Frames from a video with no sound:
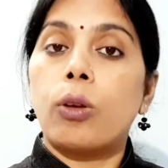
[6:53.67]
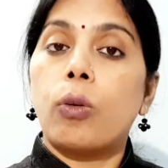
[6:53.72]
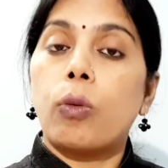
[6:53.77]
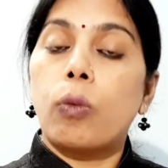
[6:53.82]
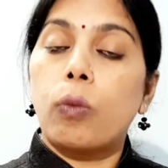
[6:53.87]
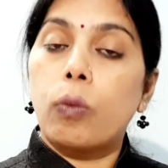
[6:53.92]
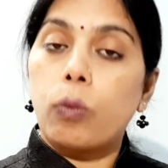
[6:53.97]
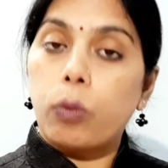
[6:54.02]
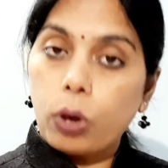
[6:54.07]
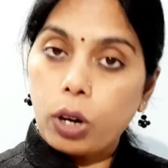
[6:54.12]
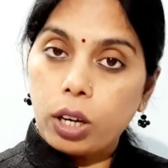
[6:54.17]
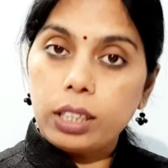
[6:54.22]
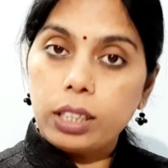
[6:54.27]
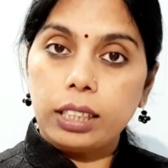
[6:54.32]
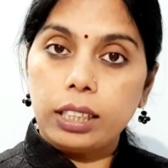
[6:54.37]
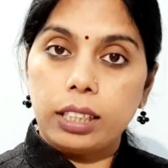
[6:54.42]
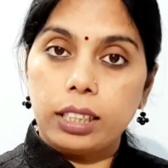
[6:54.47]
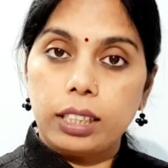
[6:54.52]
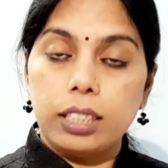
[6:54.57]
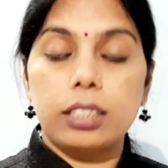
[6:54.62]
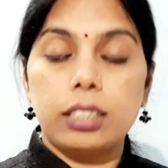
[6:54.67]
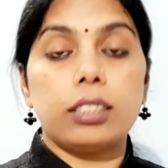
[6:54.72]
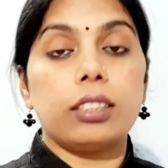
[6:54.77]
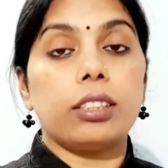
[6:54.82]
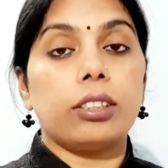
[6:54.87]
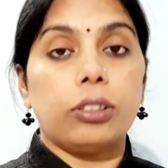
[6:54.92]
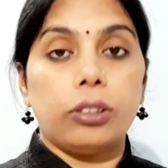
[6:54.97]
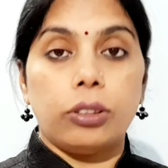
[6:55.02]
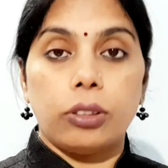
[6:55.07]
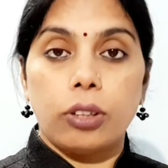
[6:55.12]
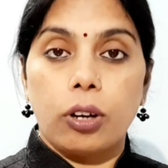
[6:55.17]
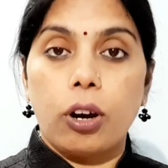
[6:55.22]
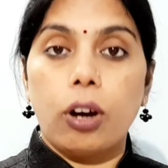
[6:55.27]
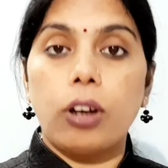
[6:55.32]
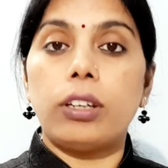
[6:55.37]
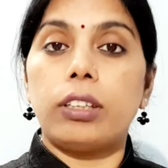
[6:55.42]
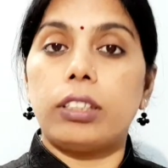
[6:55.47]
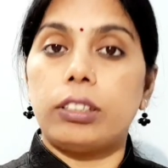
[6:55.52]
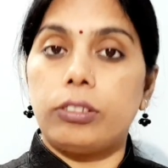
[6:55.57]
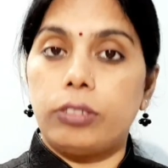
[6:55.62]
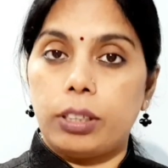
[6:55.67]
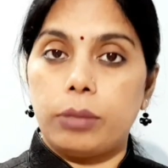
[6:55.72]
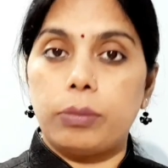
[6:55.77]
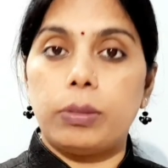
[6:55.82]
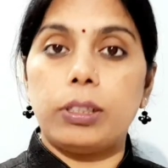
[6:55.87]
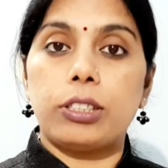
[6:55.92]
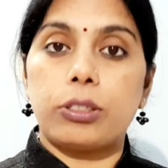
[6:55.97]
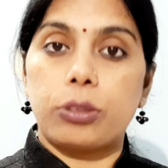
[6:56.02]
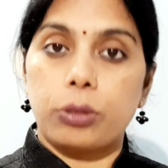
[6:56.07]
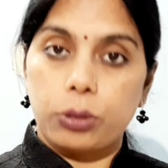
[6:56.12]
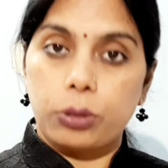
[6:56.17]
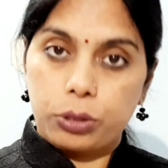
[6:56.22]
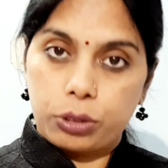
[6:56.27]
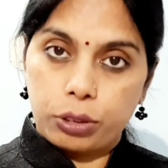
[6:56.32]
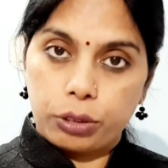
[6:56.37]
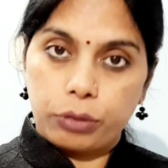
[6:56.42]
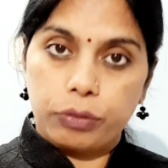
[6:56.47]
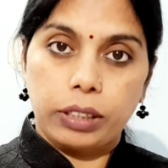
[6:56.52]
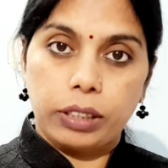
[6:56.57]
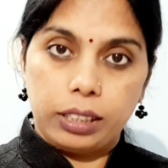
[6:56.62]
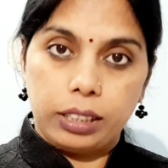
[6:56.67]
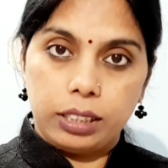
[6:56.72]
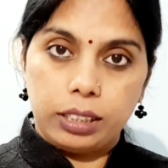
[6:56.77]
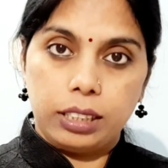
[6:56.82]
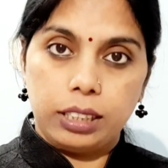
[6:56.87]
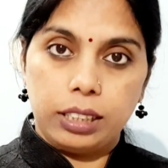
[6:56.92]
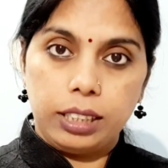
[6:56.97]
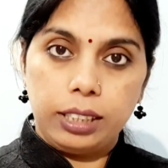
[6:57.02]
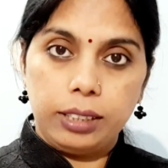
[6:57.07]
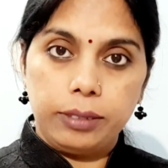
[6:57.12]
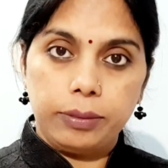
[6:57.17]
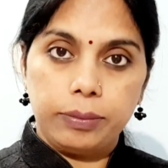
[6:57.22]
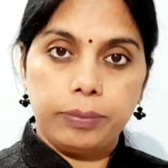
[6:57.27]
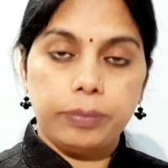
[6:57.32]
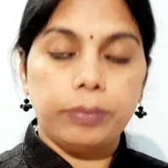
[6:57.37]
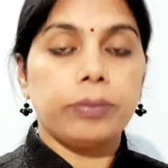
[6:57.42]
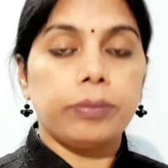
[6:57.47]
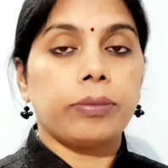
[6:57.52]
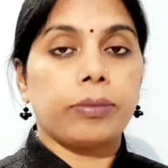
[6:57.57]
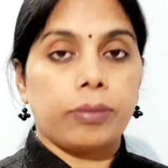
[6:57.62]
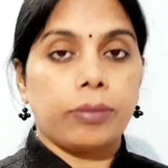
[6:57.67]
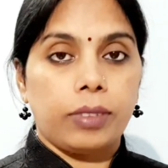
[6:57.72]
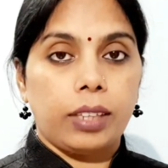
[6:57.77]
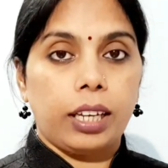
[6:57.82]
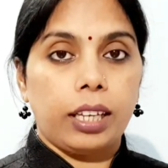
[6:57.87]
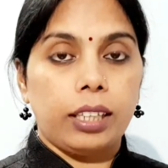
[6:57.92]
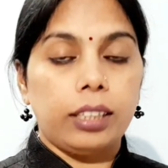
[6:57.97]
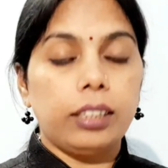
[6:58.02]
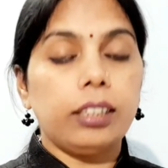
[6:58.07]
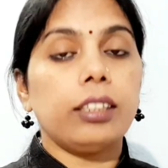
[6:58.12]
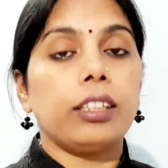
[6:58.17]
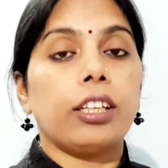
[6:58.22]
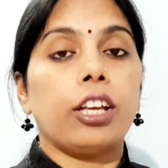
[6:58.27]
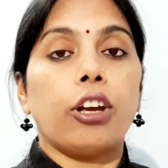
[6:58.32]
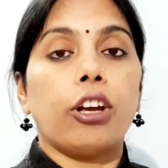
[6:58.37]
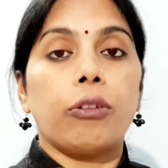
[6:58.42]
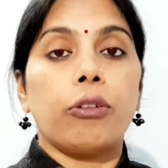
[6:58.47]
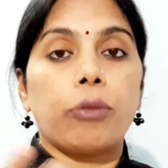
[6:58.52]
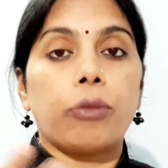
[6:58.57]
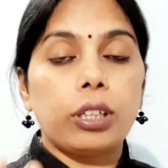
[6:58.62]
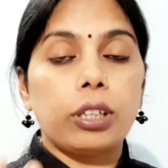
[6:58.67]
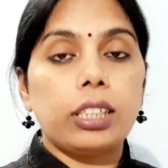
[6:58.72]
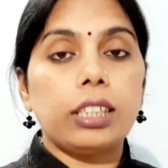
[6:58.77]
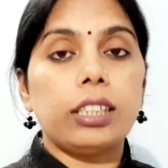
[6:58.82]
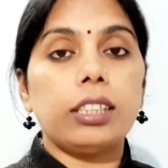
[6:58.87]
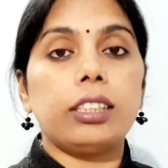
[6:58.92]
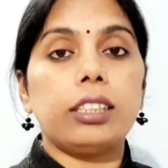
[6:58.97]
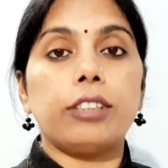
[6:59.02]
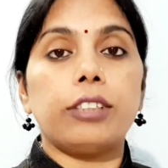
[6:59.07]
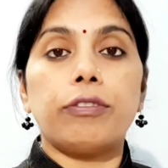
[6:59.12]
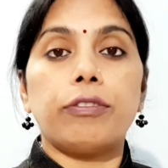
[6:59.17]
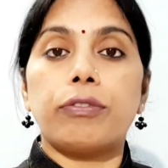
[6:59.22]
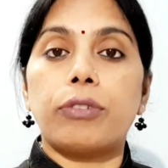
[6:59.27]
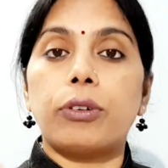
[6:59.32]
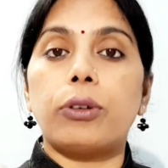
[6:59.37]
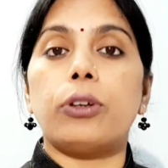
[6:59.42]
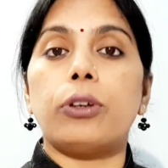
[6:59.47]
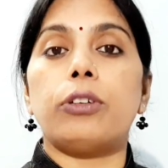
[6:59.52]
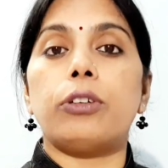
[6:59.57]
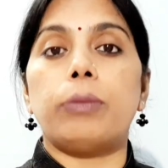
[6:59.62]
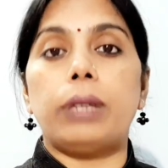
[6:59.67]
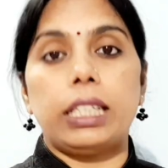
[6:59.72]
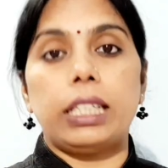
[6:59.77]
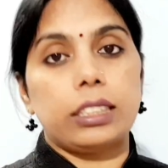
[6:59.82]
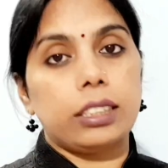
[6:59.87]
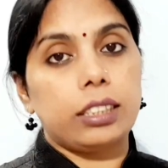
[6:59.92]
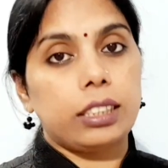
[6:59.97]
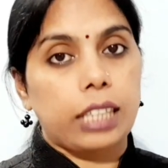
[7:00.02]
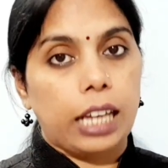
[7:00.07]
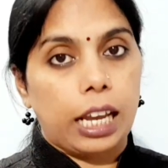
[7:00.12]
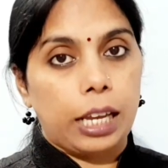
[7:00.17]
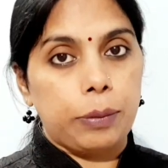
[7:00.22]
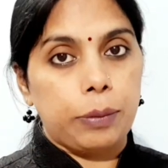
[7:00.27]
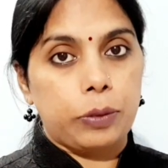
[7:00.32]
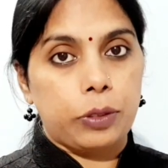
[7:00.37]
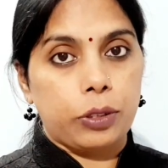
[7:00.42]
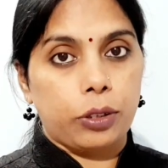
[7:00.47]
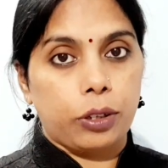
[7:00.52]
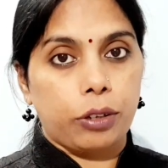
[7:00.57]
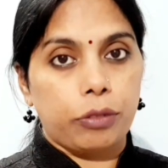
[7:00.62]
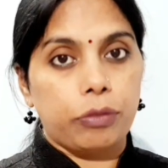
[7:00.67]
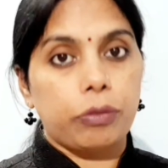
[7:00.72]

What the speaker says: What is non-renewable source of energy? Then, what are the four major types of